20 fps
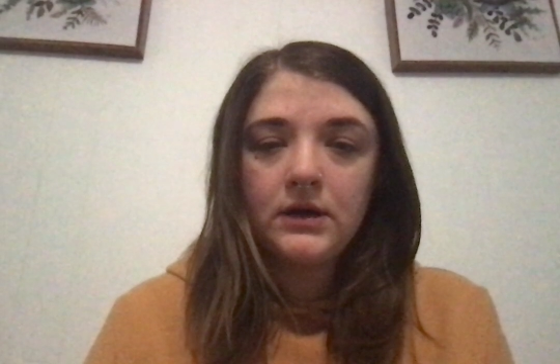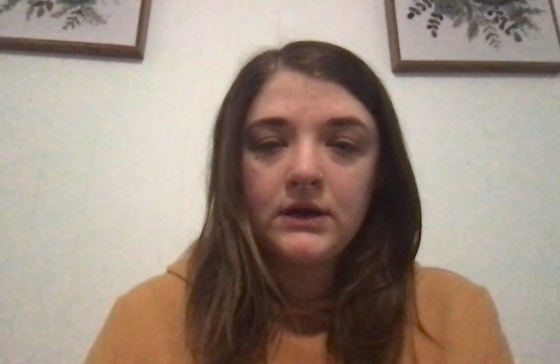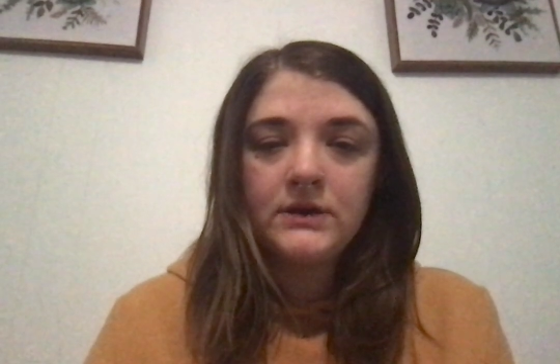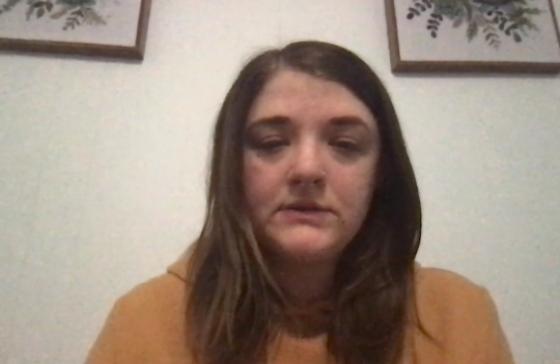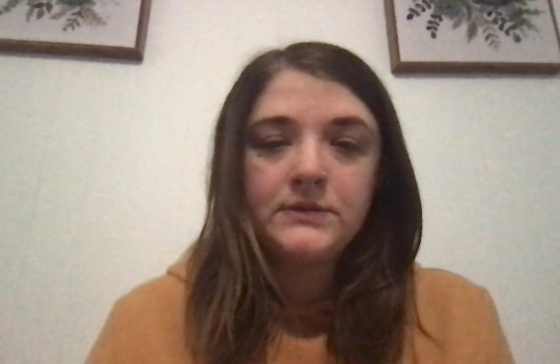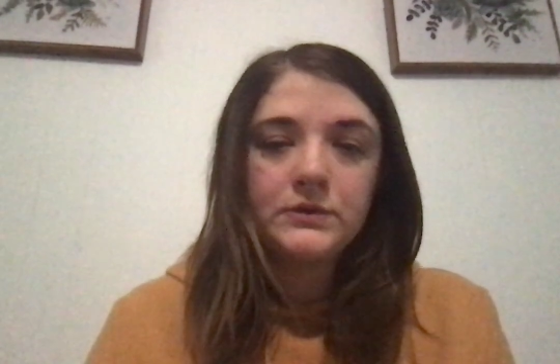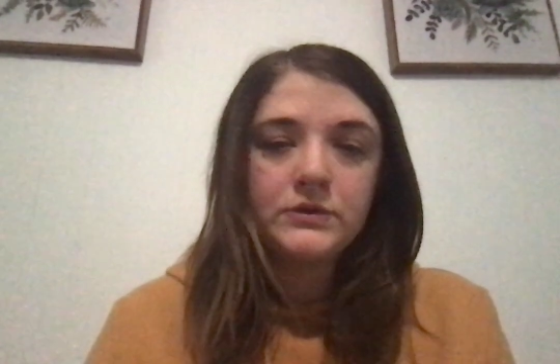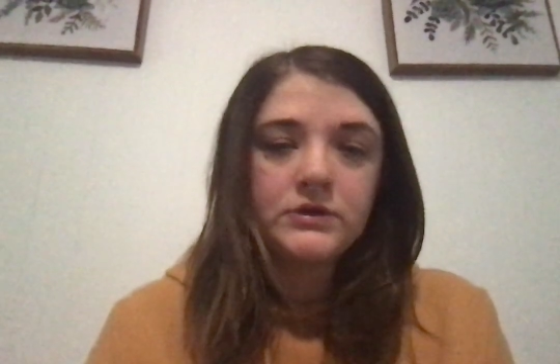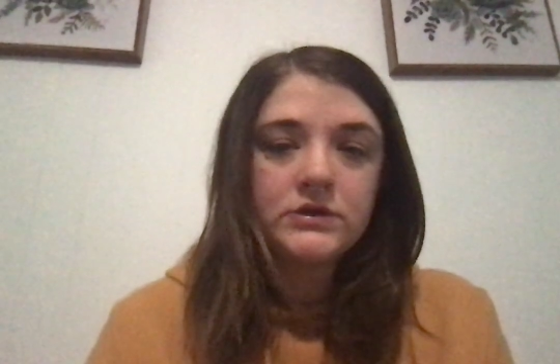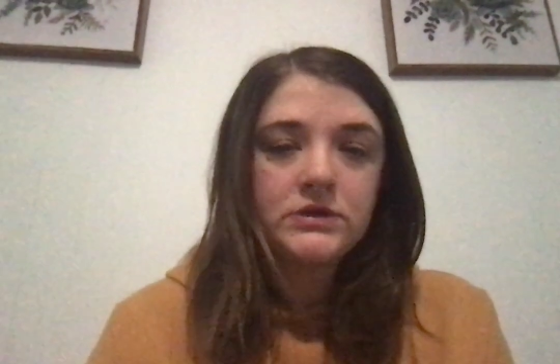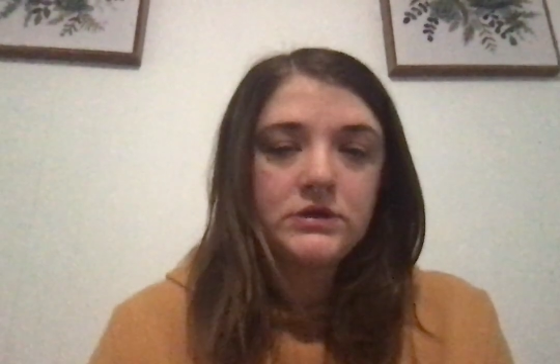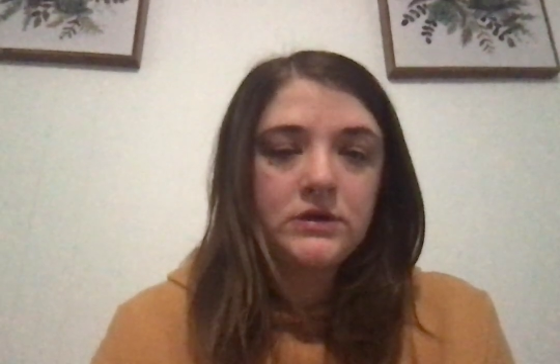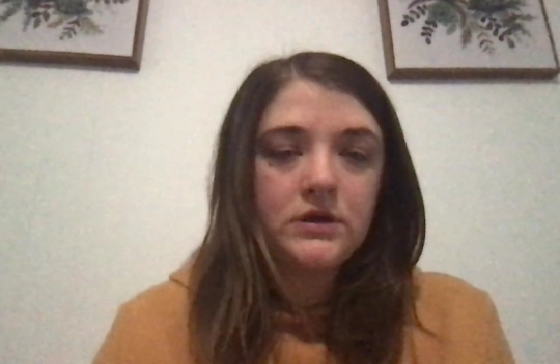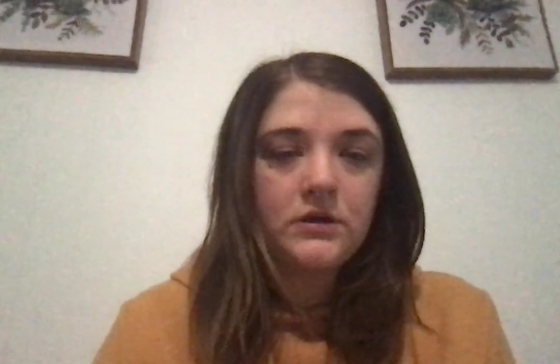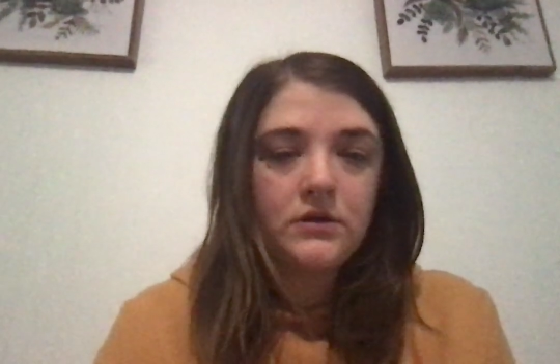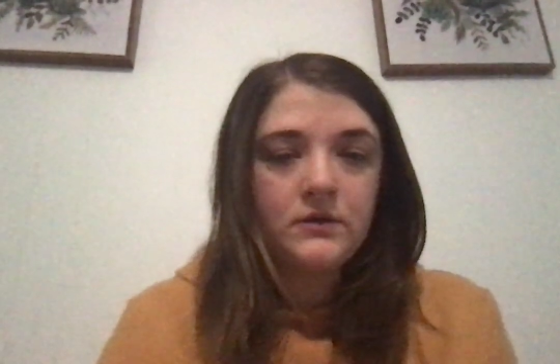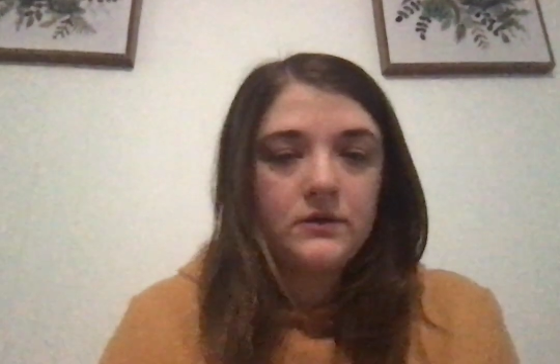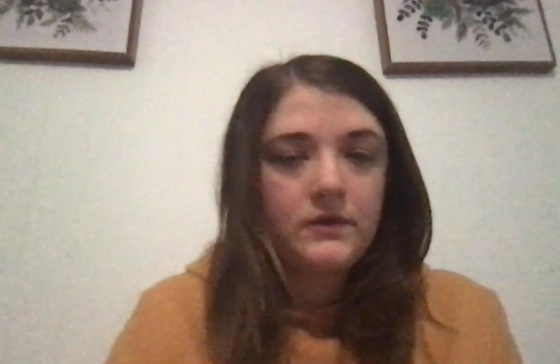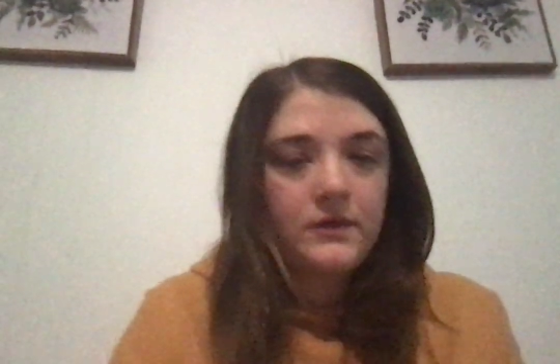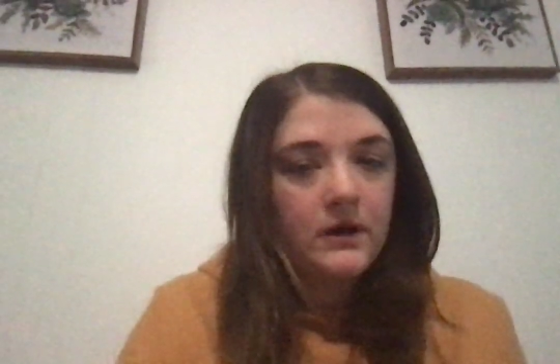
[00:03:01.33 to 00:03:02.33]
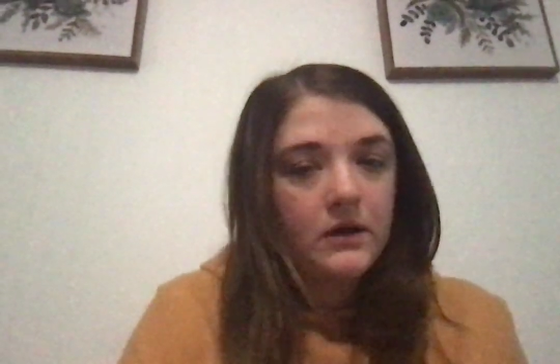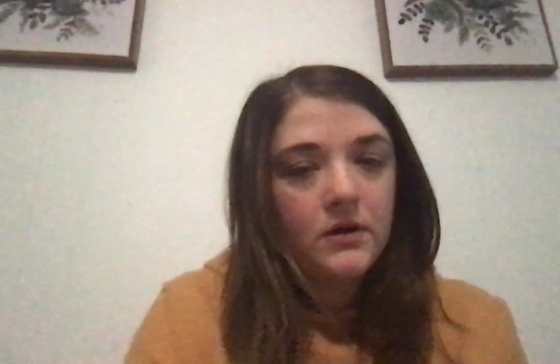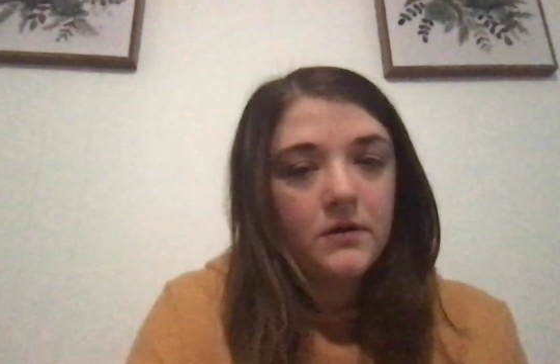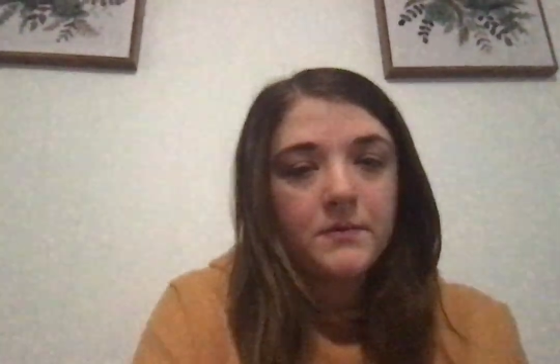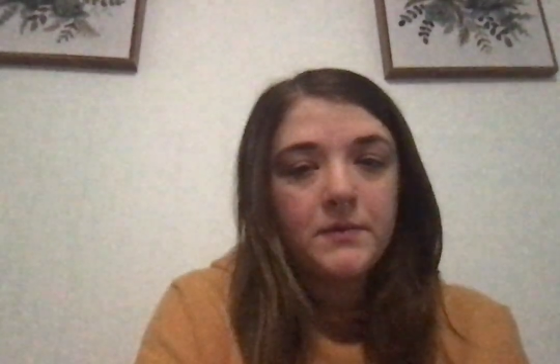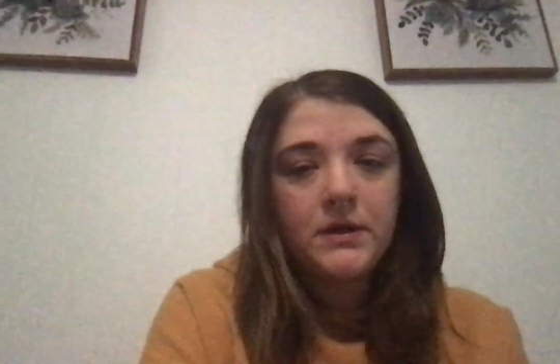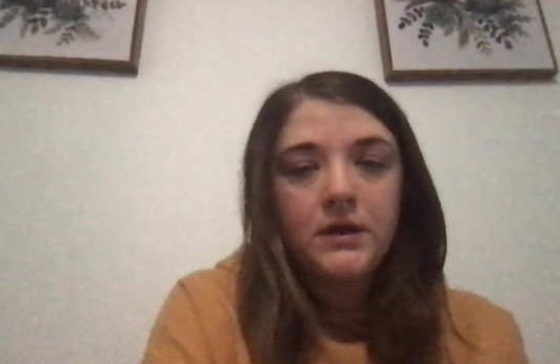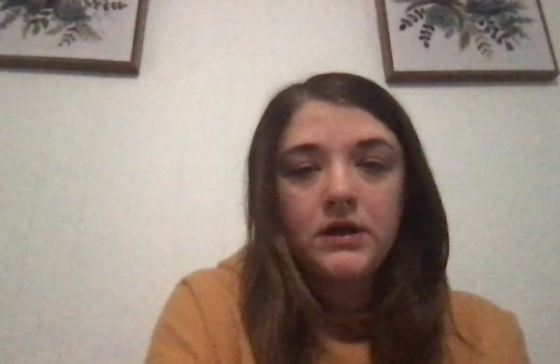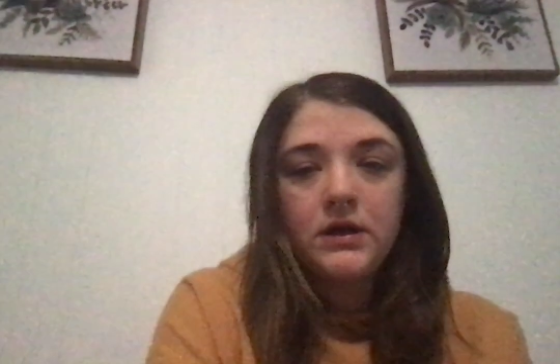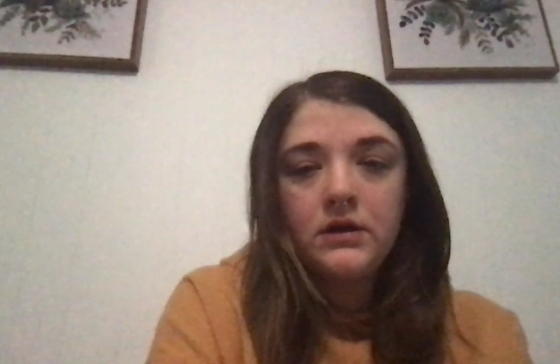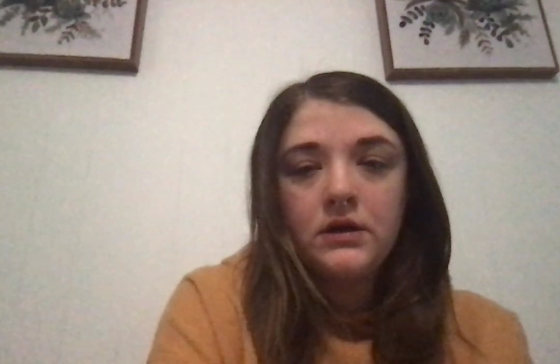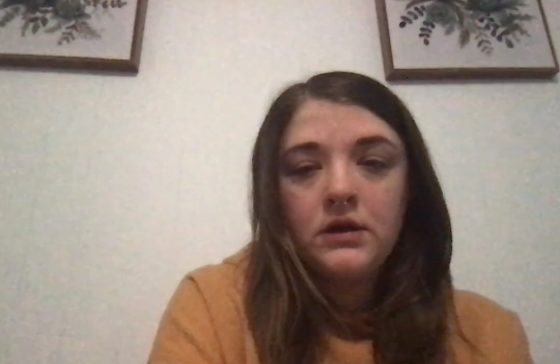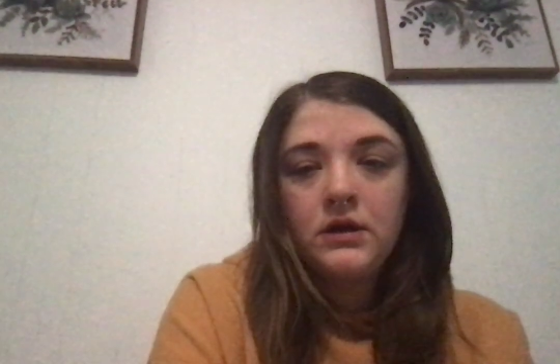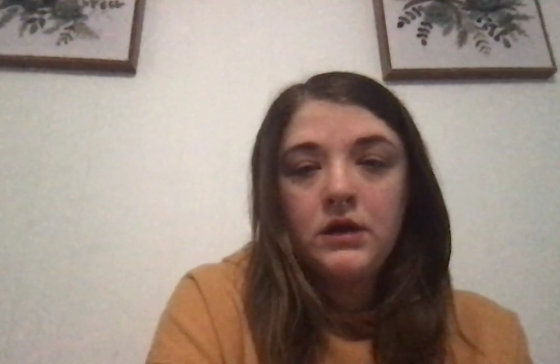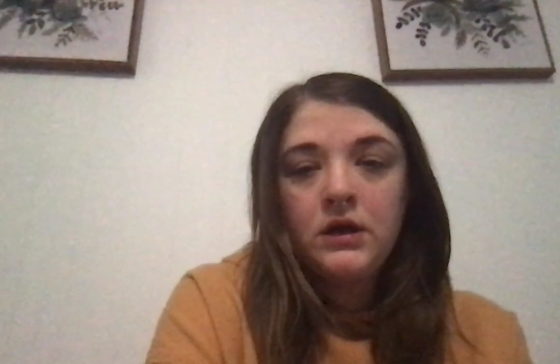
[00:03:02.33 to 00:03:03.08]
exposure therapy